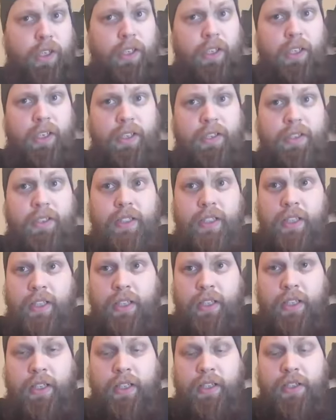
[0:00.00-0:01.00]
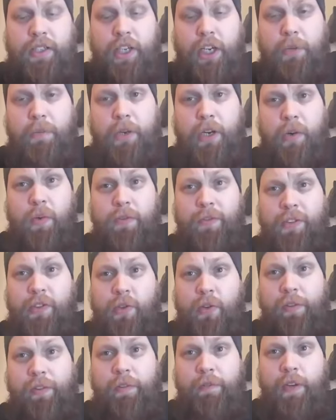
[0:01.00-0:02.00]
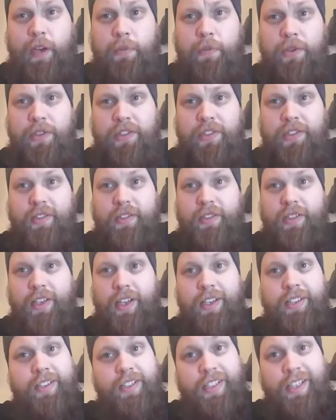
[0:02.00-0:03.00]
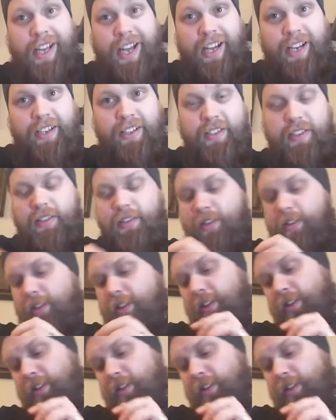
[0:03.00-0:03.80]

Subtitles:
Hey guys, Jacob here with Vitruvian Vapors, and tonight